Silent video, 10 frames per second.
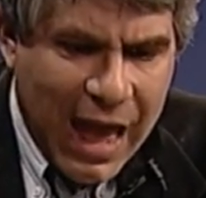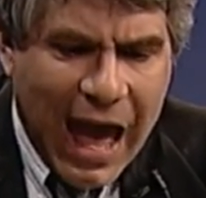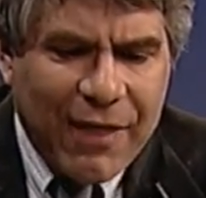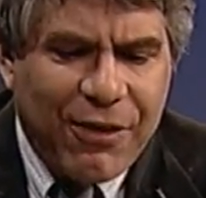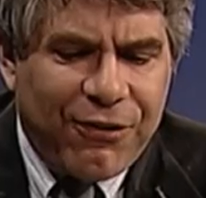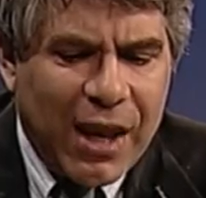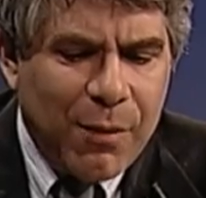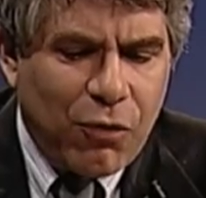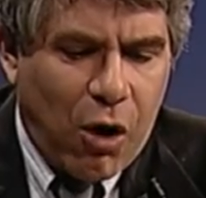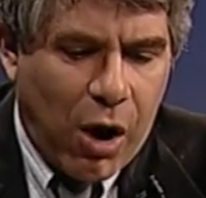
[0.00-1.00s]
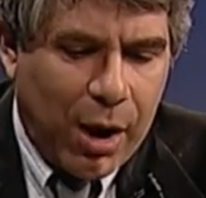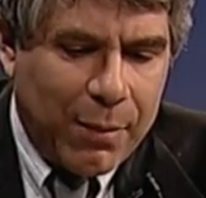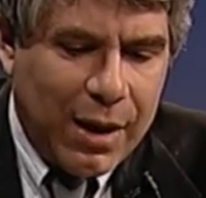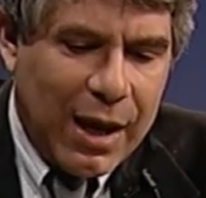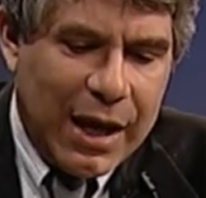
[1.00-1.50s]
At the same time,
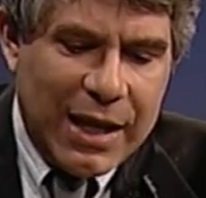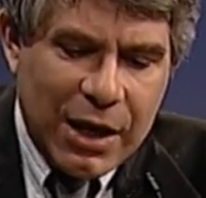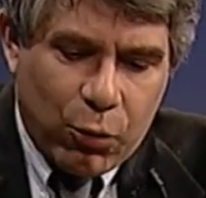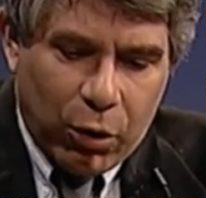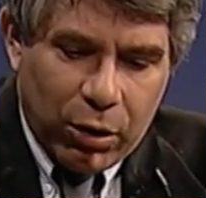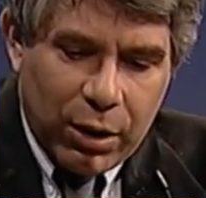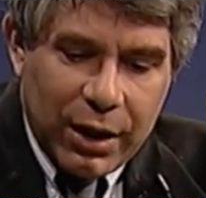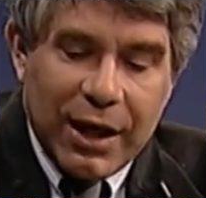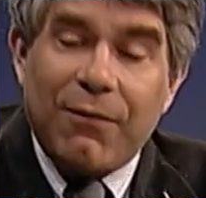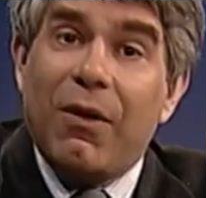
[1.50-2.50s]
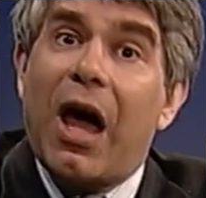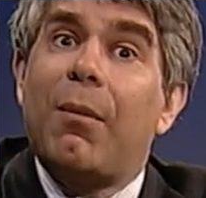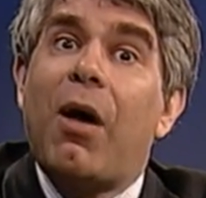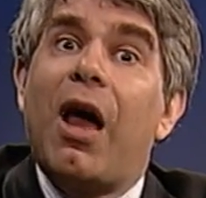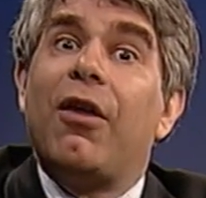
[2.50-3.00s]
an equal, if not
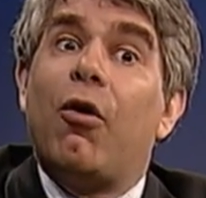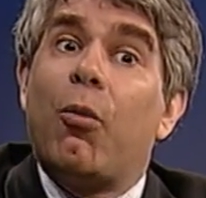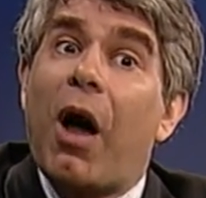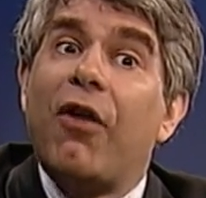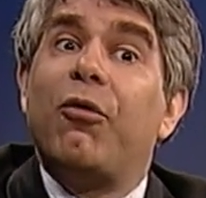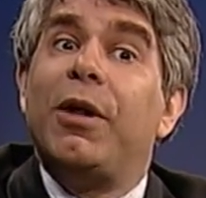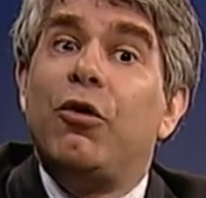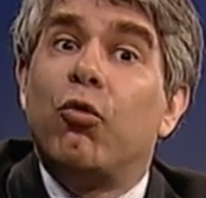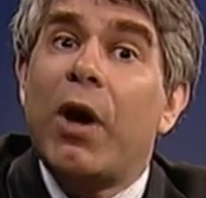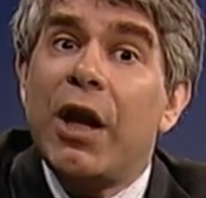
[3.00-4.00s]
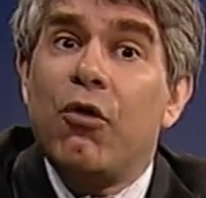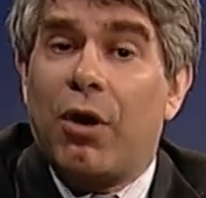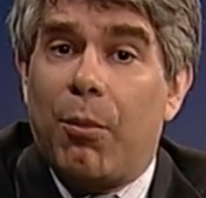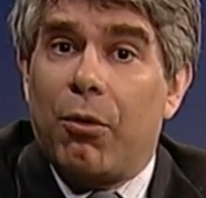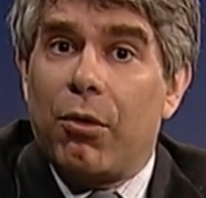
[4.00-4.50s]
or possibly greater
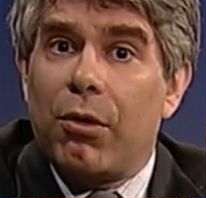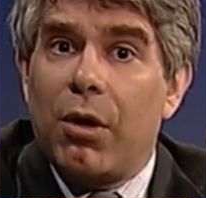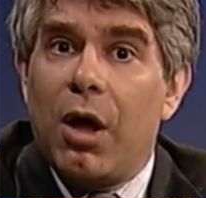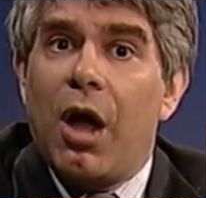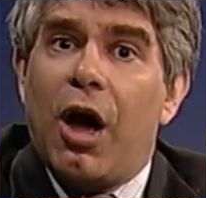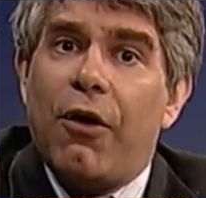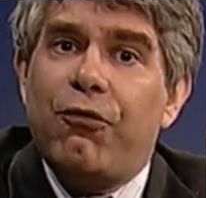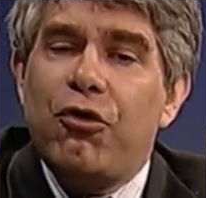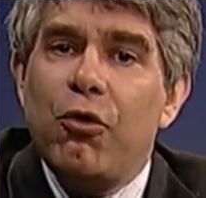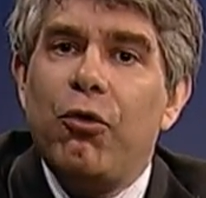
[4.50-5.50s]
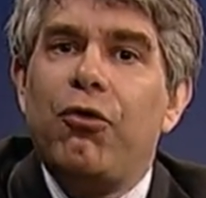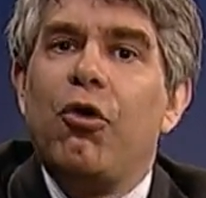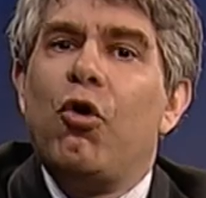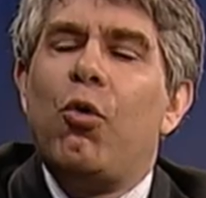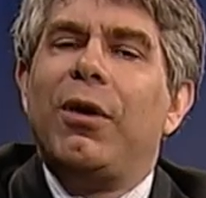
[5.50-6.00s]
number, of Jews
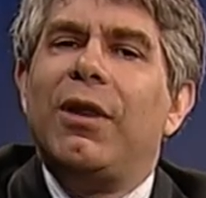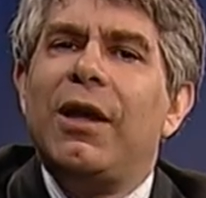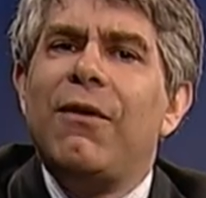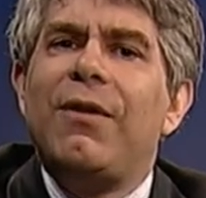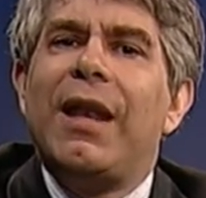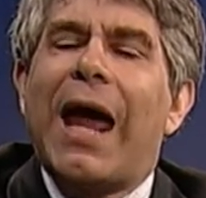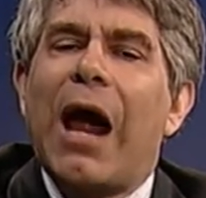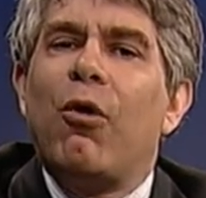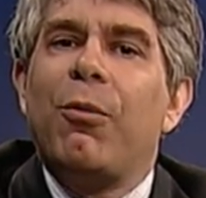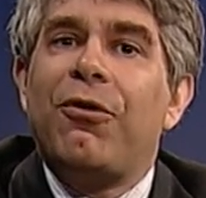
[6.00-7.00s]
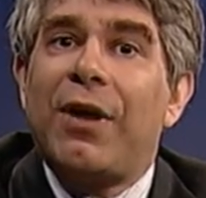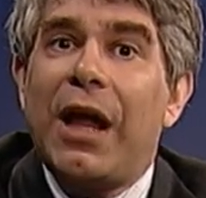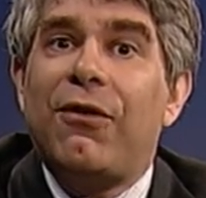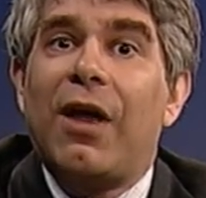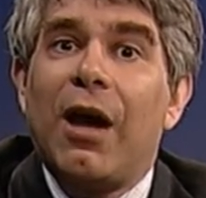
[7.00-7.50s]
who had lived in Arab
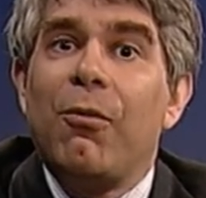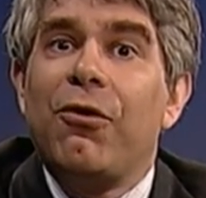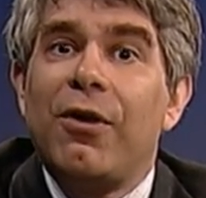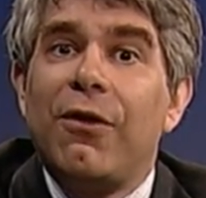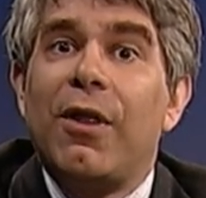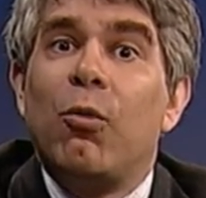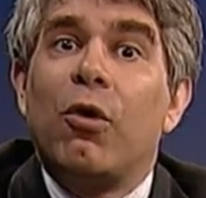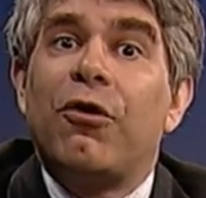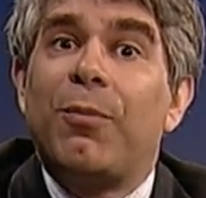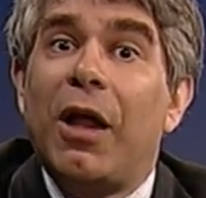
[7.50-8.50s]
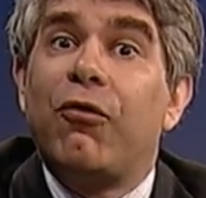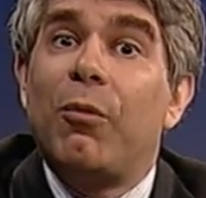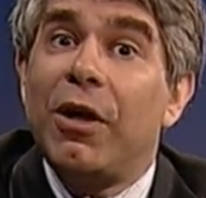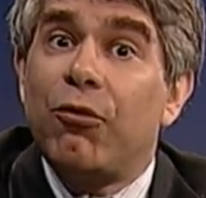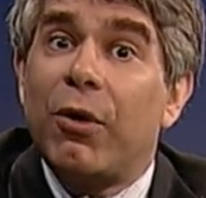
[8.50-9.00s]
states ever since they were expelled from
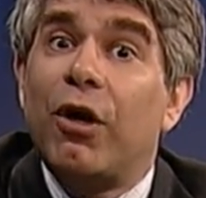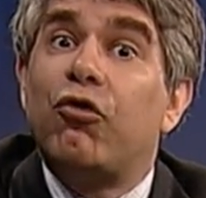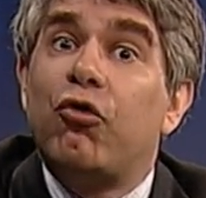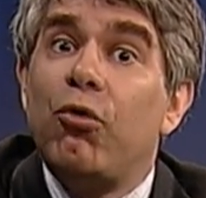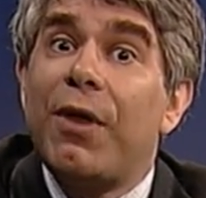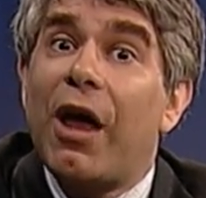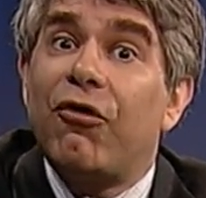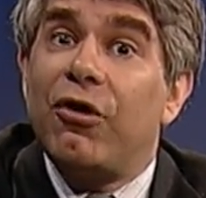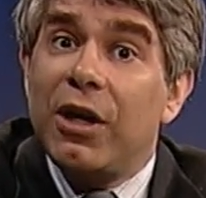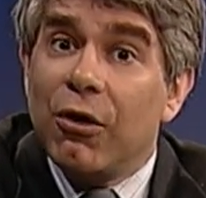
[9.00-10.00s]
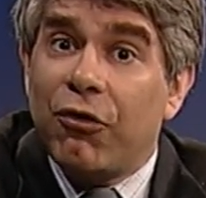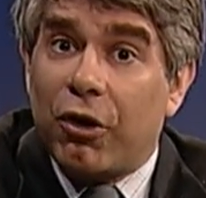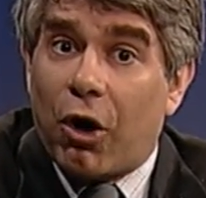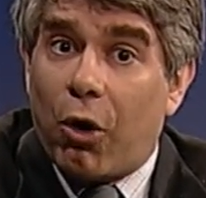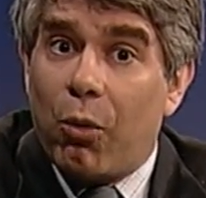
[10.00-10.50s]
Israel 2,000 years
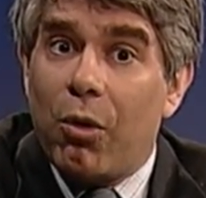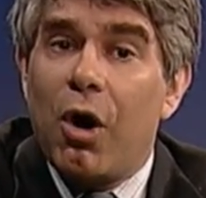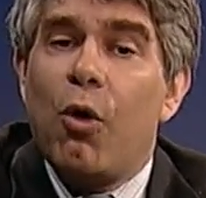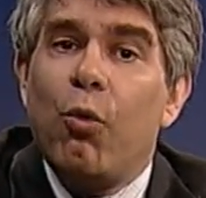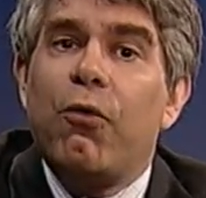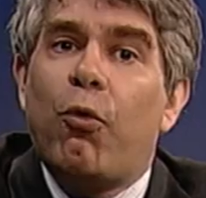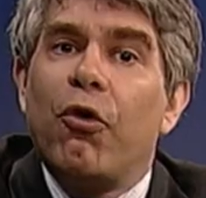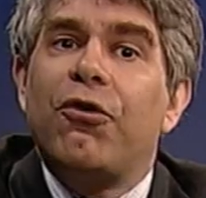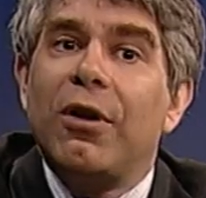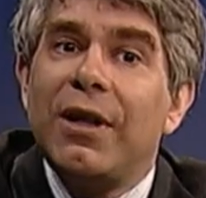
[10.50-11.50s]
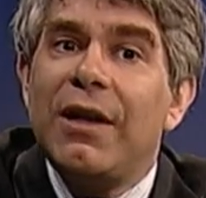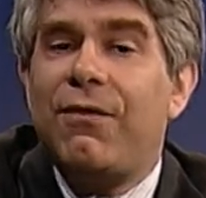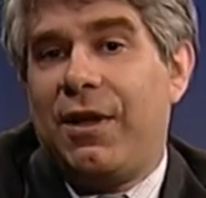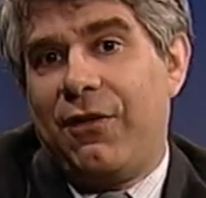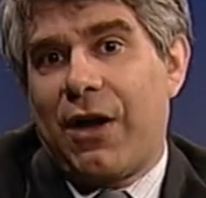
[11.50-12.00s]
ago were forced to leave
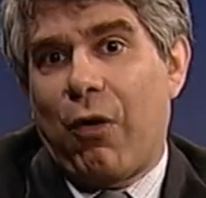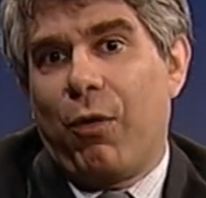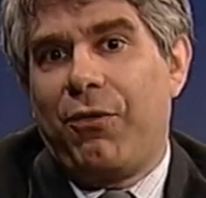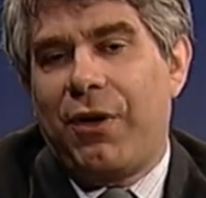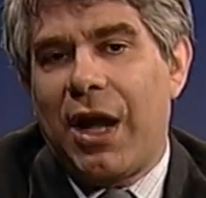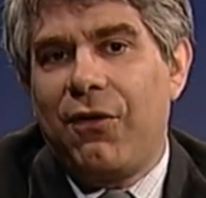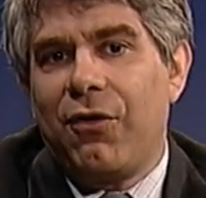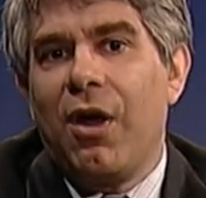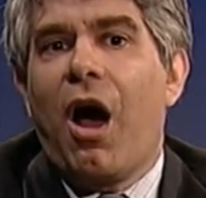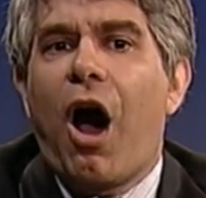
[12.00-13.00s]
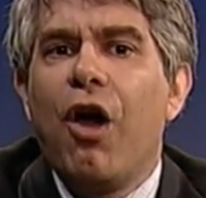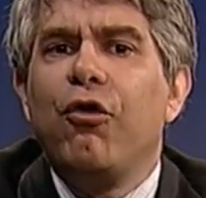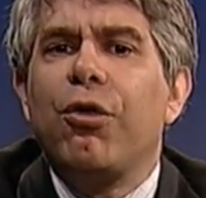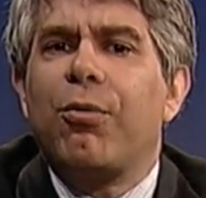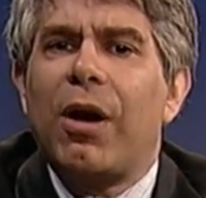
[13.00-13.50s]
these Arab states
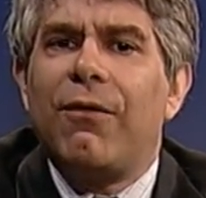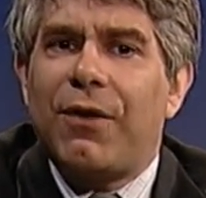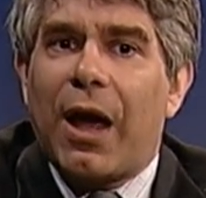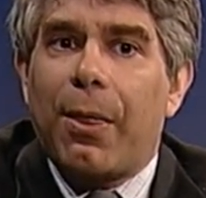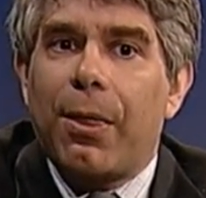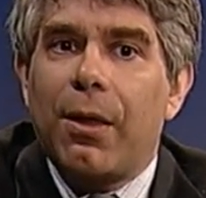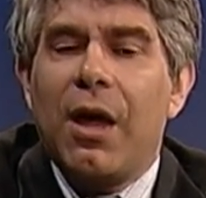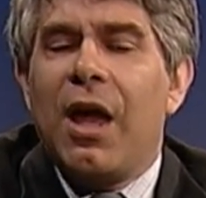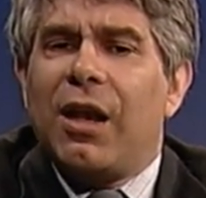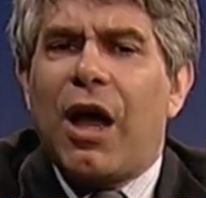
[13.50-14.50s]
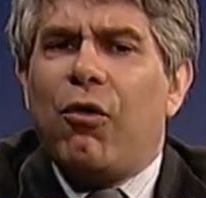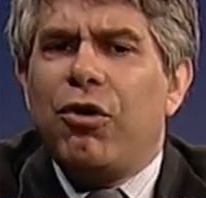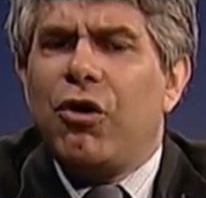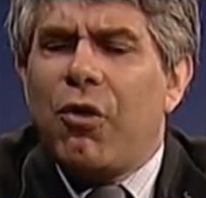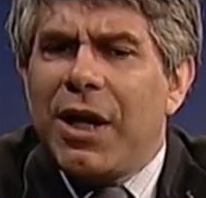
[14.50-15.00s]
under threat of death. Now,
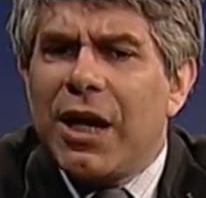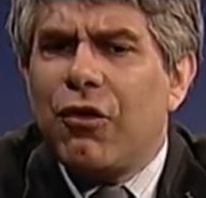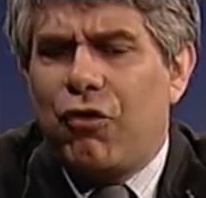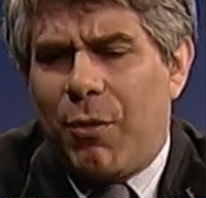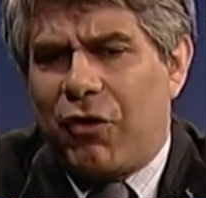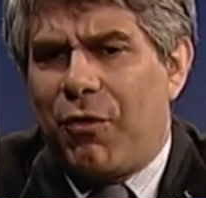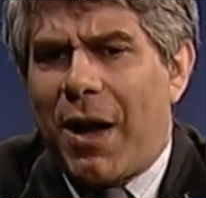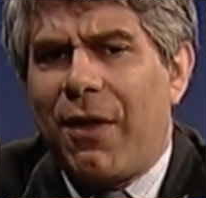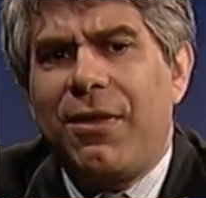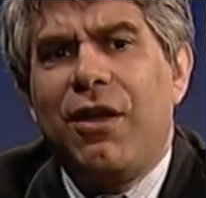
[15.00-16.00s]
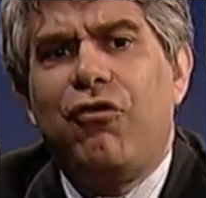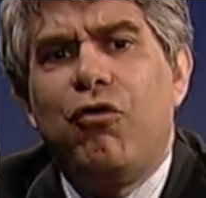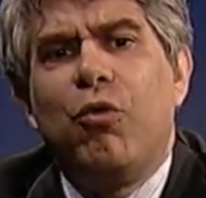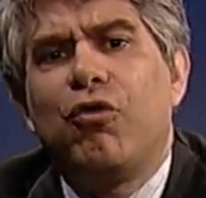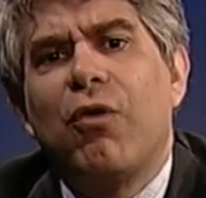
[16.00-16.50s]
you don't hear too much about these
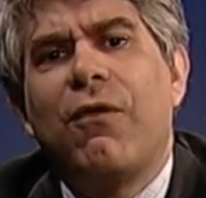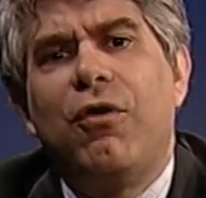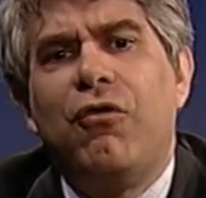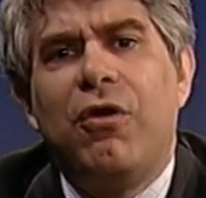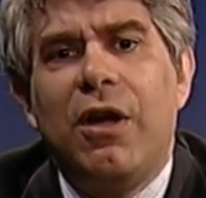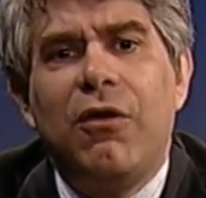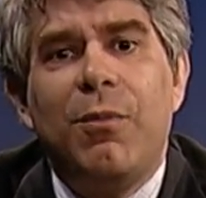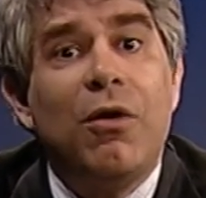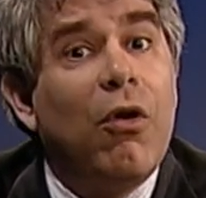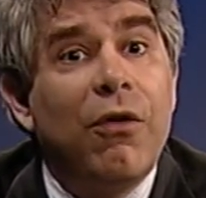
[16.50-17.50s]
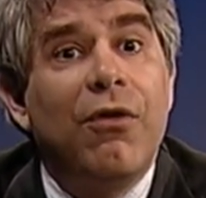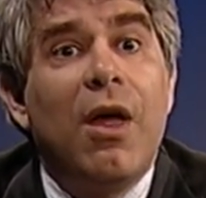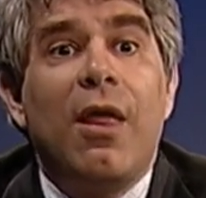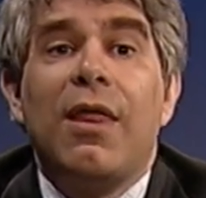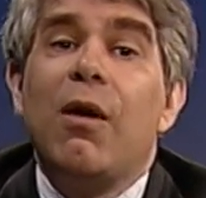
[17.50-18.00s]
Jewish refugees because
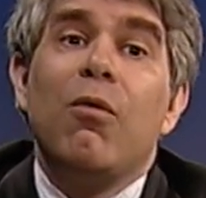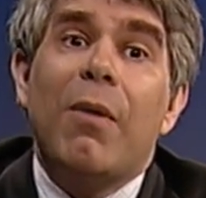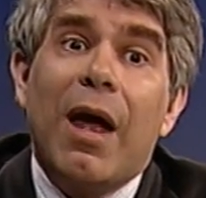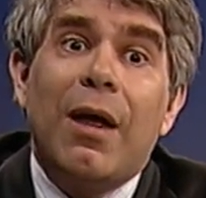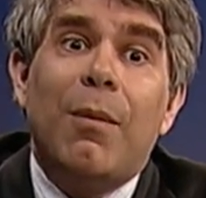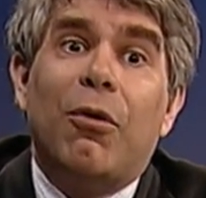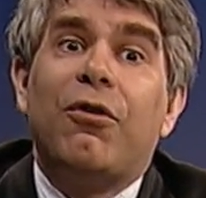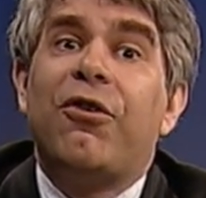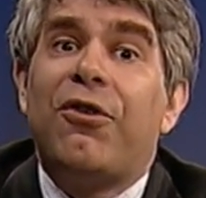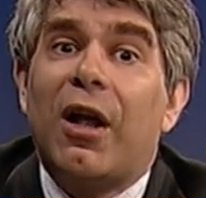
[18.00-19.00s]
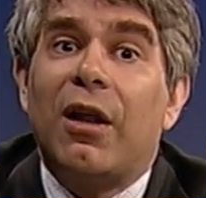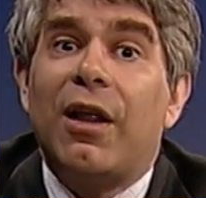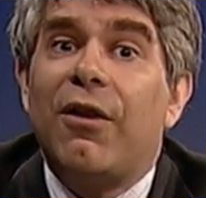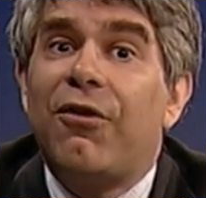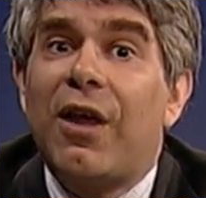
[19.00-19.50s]
they were able to settle
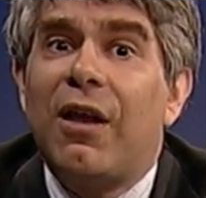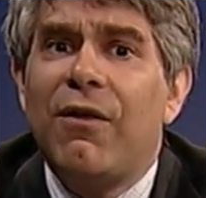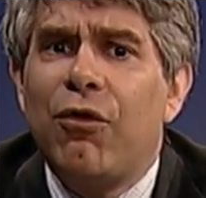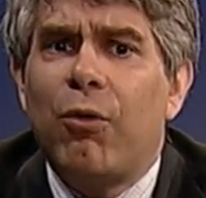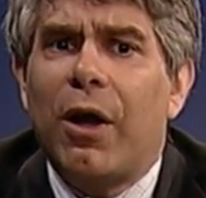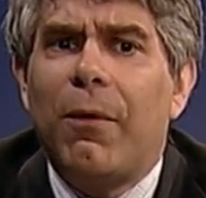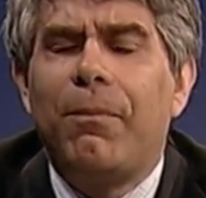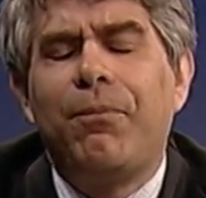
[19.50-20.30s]
in the state of Israel.